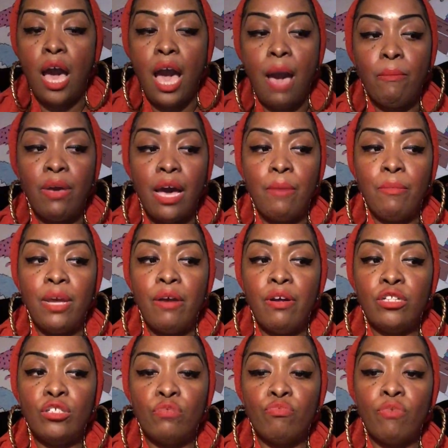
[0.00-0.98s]
I'm
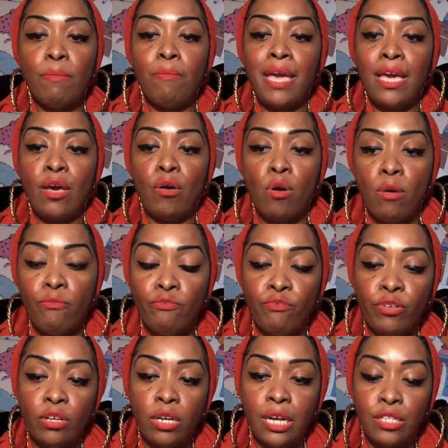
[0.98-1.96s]
hearing to remain
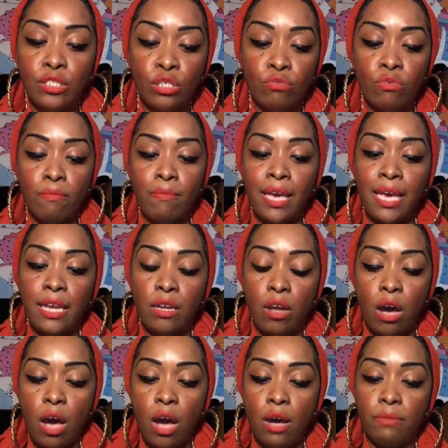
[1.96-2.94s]
confident and to remain,
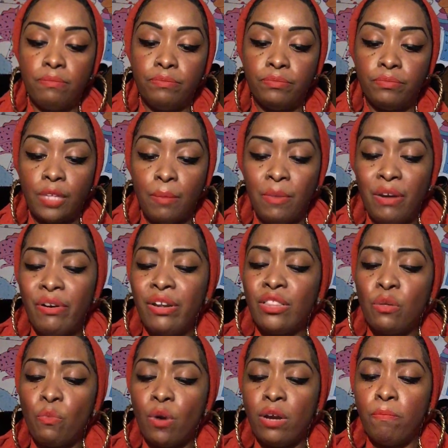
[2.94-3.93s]
I'm hearing
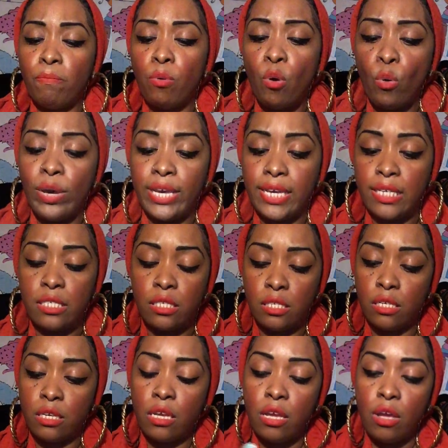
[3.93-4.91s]
the word poise,